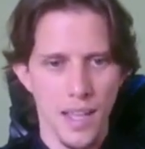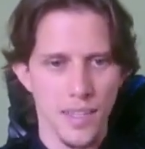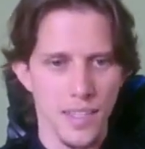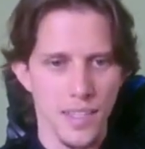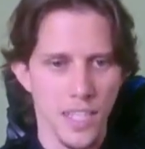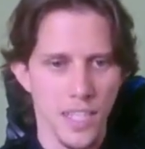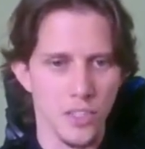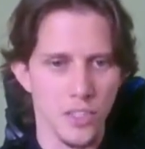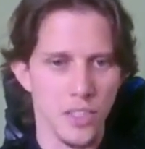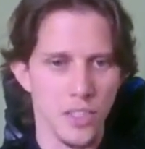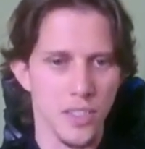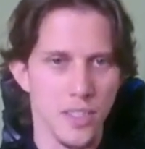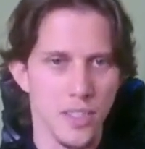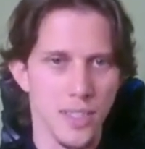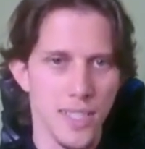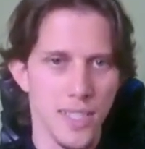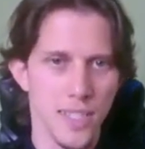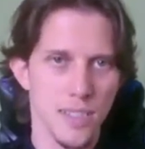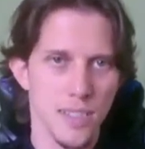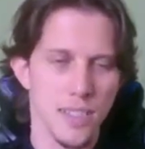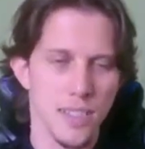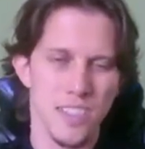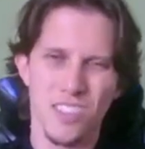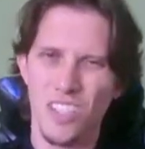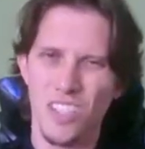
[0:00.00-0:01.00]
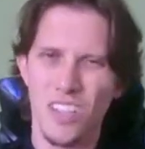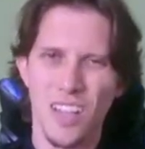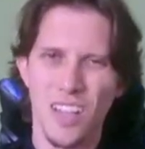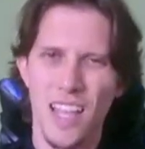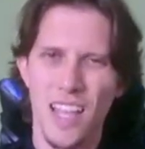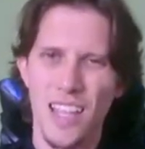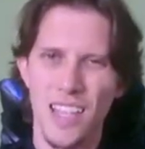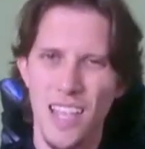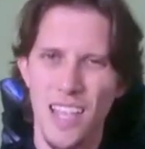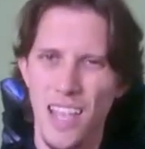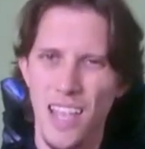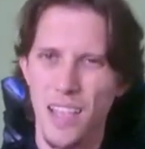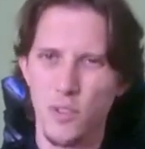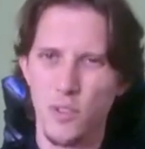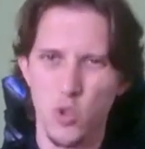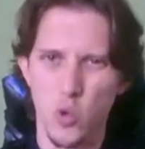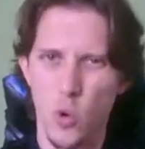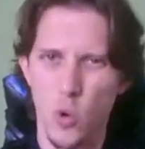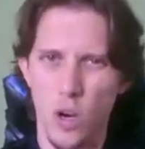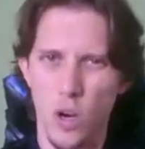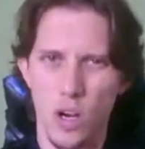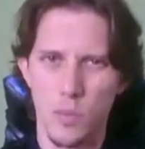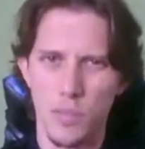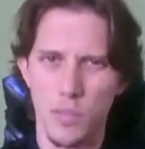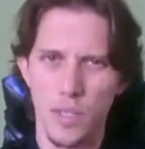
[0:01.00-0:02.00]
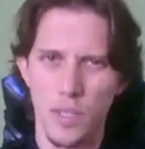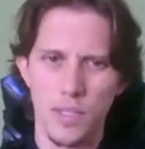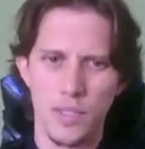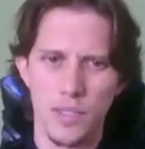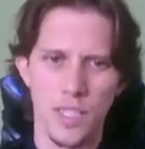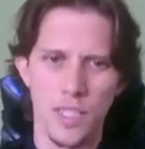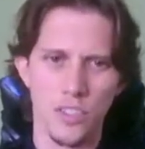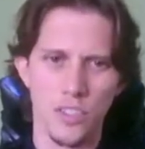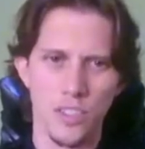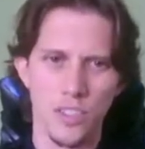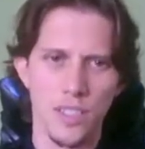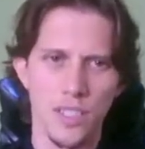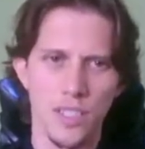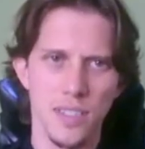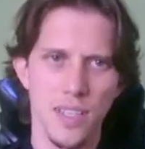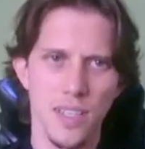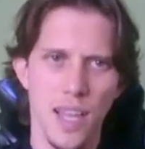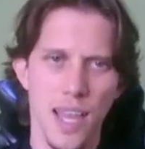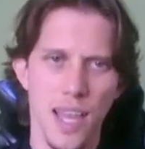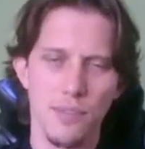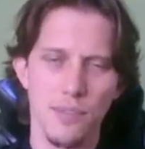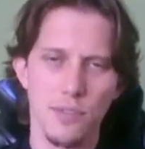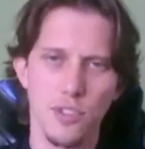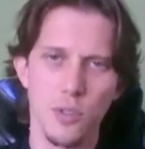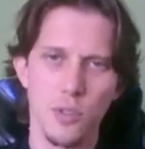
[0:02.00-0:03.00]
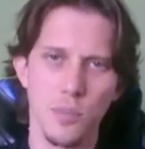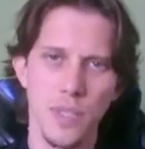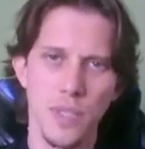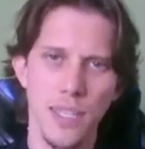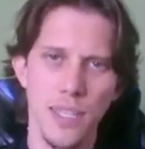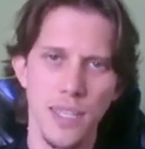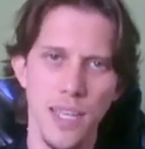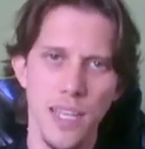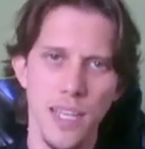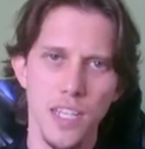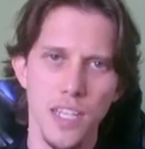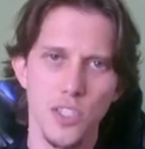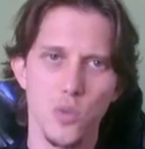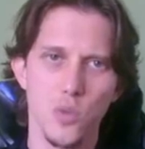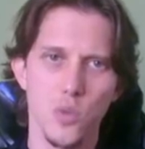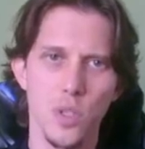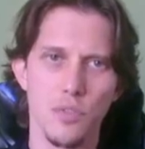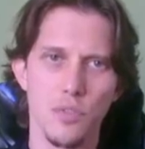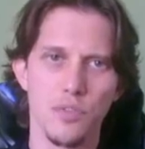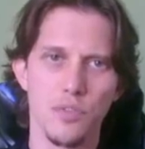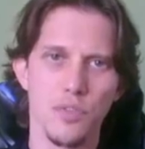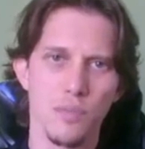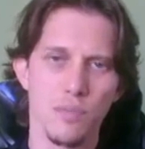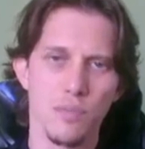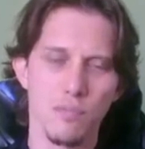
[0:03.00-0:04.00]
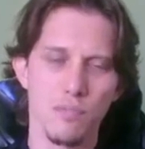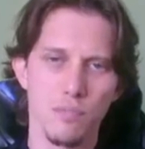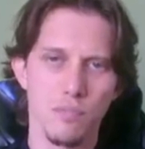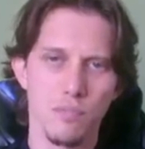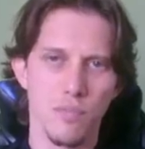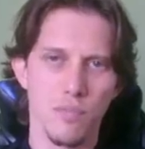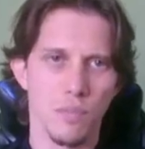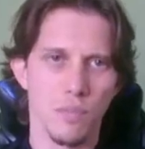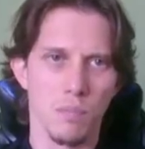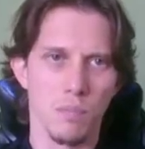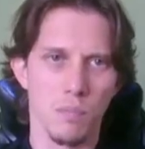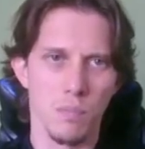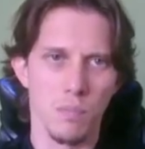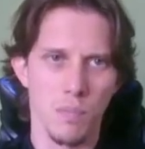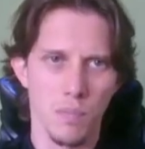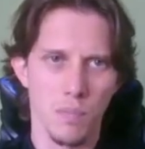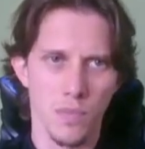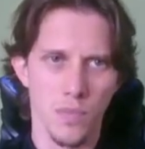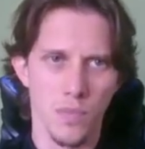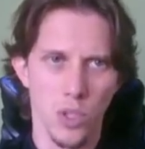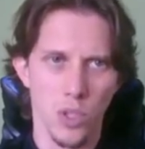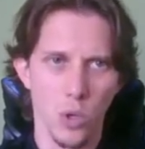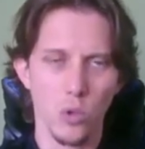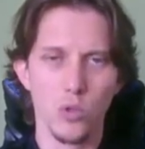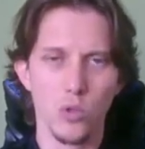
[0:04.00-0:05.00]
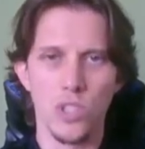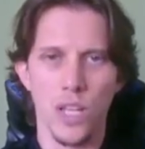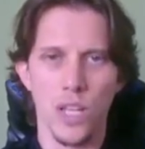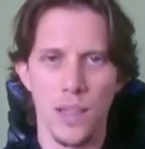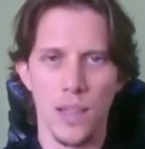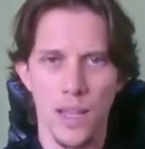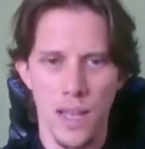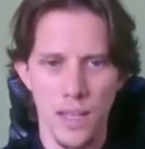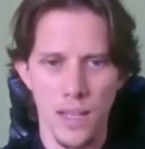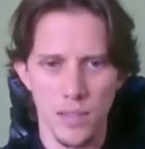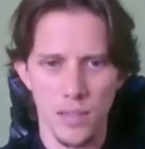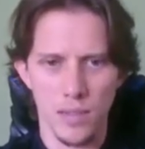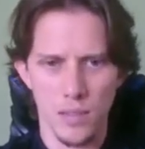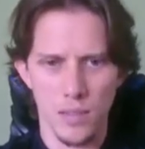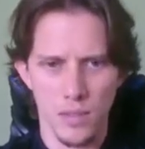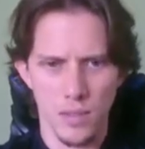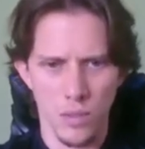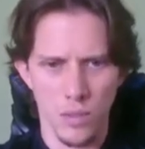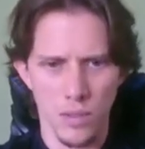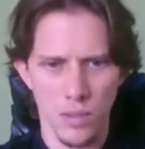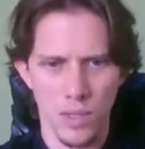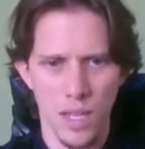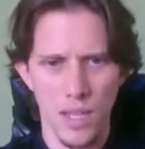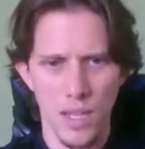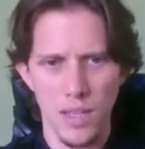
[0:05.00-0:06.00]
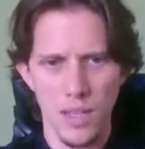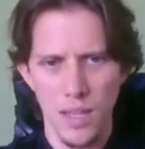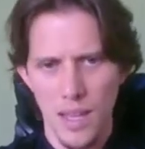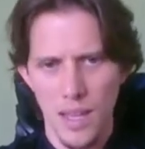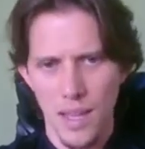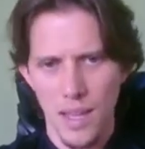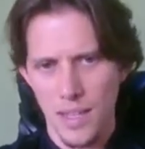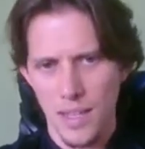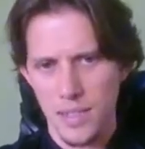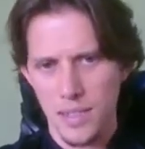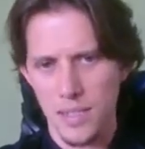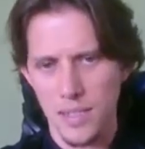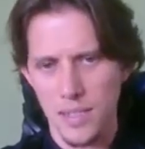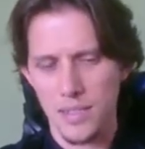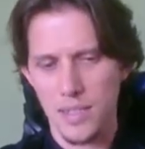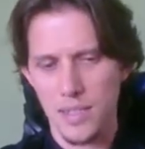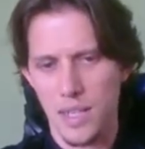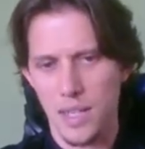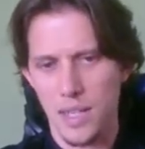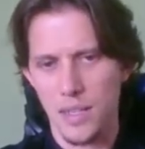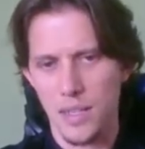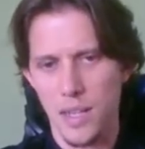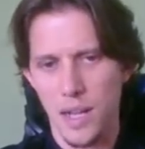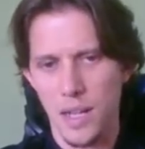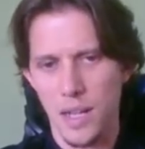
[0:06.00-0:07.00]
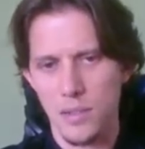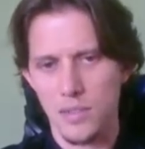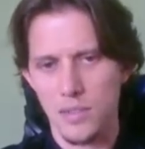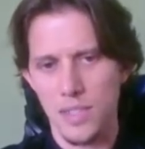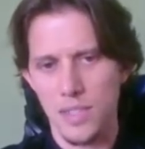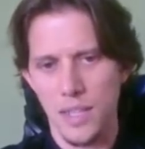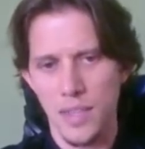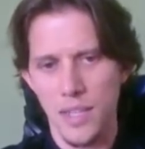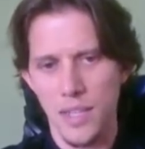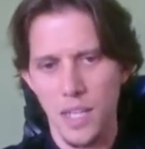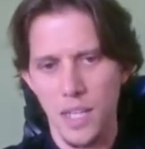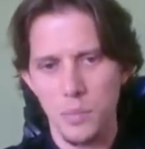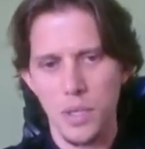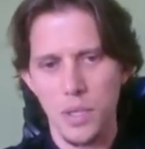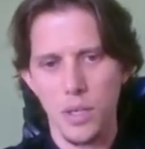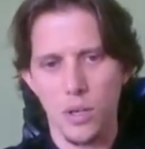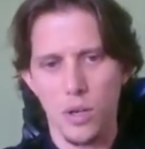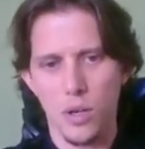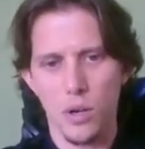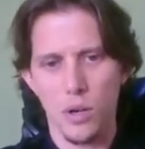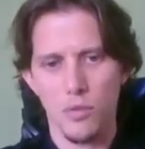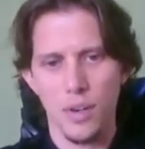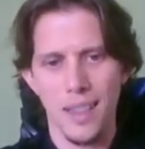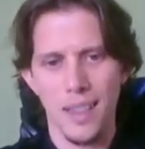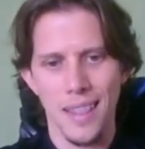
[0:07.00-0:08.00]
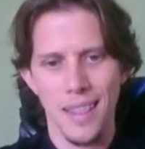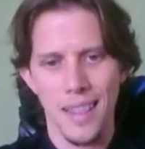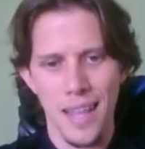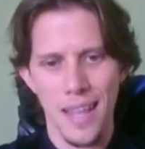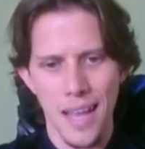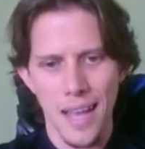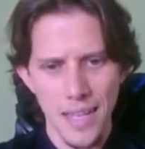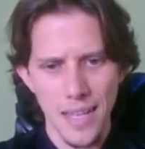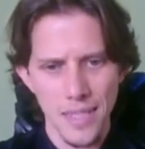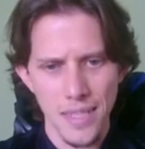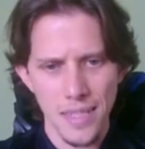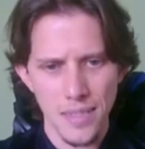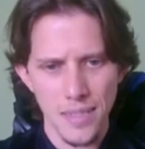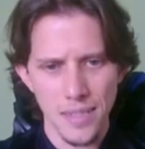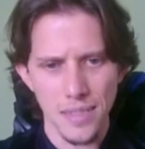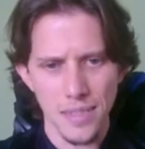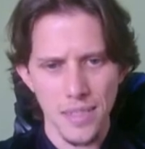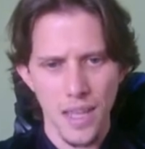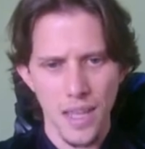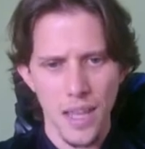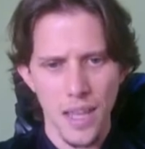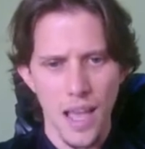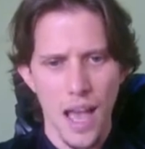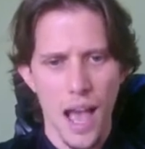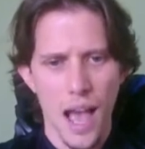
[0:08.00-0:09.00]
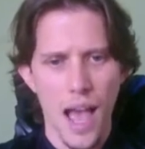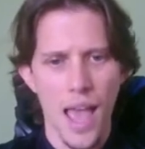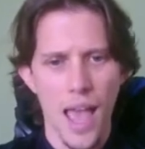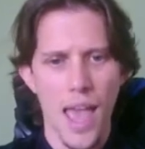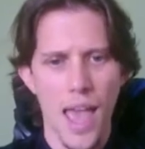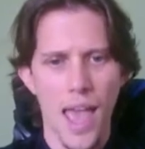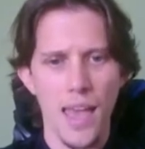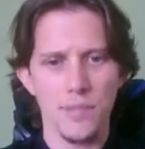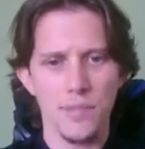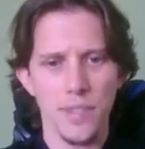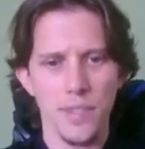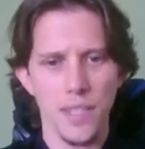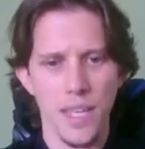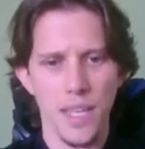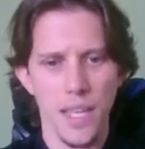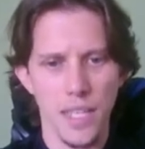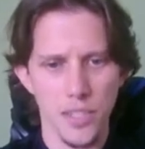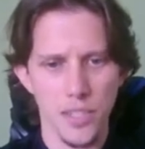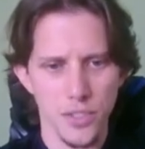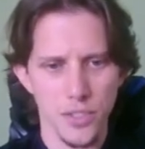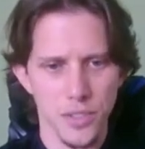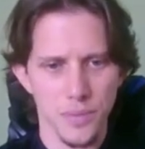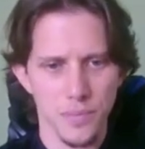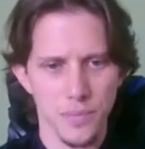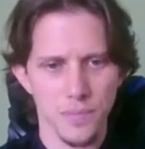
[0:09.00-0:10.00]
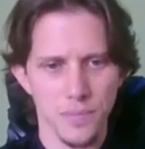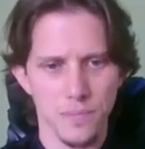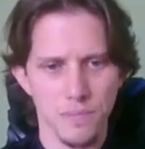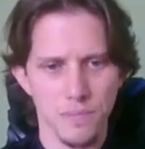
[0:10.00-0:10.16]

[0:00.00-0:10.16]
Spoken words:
The unit is not like Swarm. The unit doesn't have to be engaged with those allies, okay? This card counts the number of allies I have engaged.